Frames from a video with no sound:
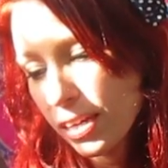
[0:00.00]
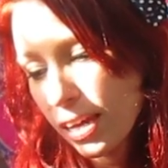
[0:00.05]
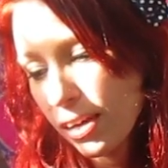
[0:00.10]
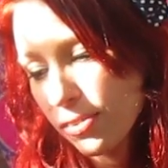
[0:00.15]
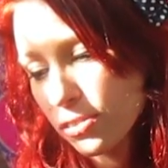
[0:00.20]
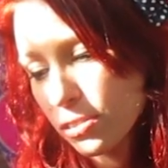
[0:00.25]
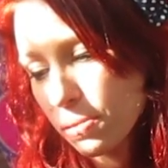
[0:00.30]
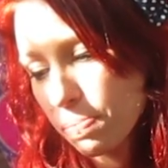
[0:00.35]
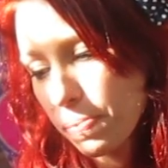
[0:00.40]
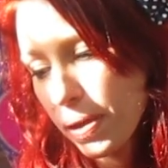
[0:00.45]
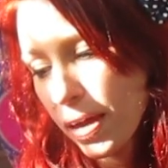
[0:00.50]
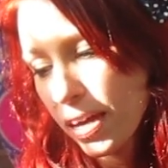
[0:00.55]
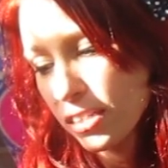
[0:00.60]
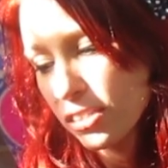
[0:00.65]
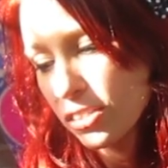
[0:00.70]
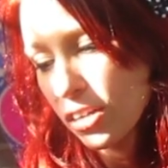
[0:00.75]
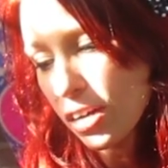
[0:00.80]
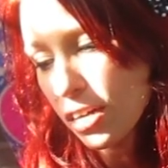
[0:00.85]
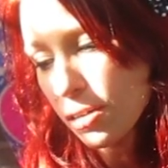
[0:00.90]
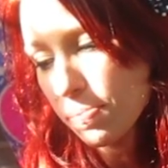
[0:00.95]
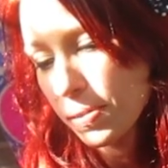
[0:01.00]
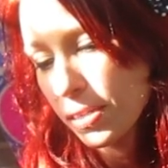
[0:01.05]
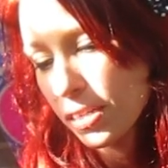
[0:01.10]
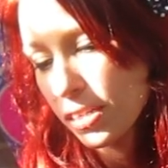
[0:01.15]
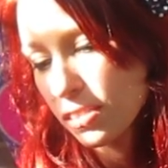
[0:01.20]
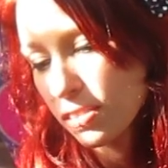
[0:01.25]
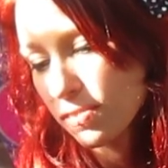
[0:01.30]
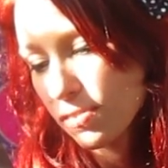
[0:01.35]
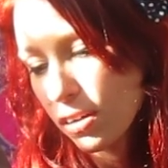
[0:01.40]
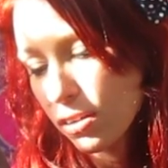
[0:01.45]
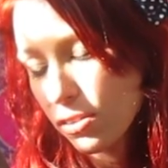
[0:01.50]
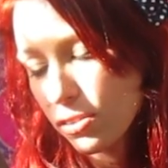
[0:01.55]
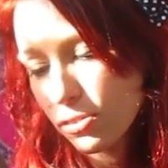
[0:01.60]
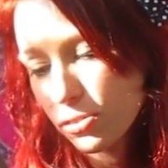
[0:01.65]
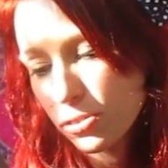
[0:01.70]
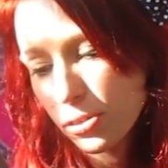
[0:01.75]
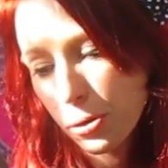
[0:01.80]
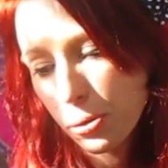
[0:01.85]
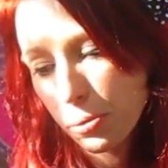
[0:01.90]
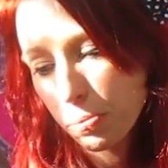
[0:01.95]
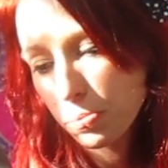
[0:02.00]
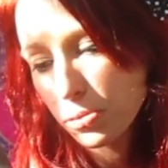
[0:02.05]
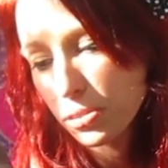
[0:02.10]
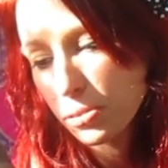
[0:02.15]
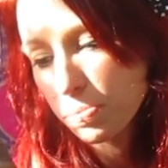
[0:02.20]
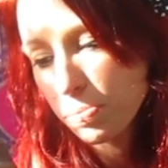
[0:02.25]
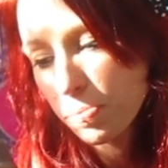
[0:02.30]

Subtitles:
I was a bad dog because of all those homes.